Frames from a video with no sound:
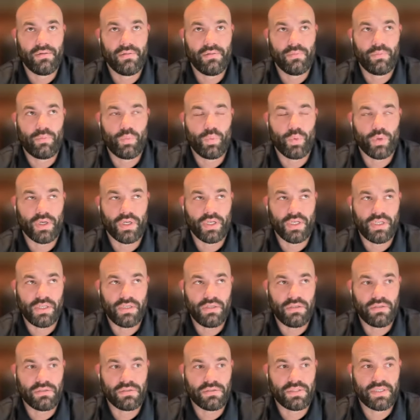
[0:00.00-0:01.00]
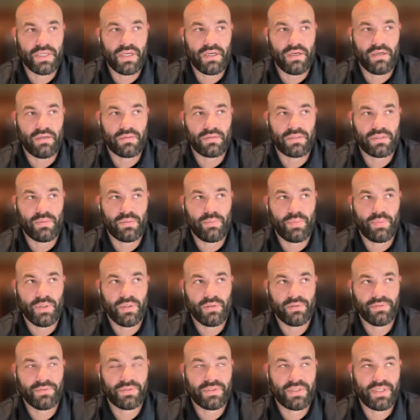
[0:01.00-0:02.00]
we're going to use code to
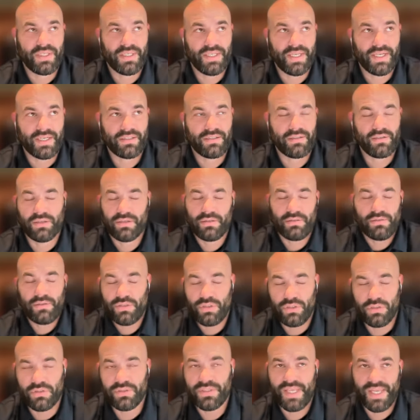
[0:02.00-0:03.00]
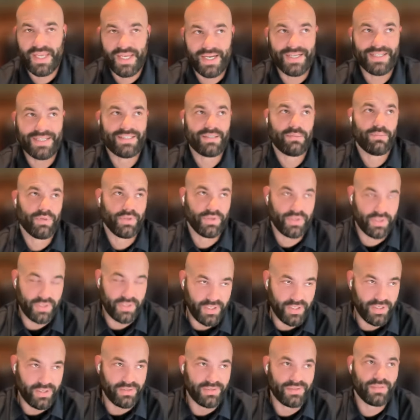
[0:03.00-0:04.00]
build connect or use AI to build the
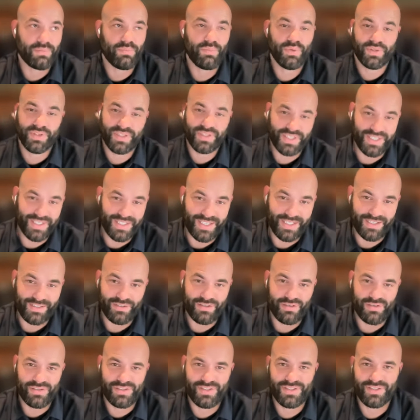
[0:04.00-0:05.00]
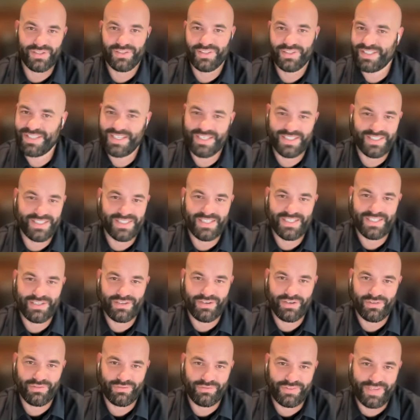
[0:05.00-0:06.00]
code to build the connectors so this gets
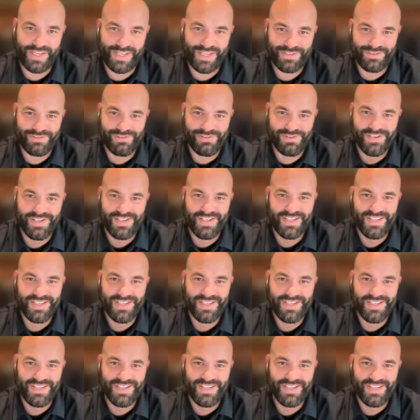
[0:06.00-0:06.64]
easier and faster?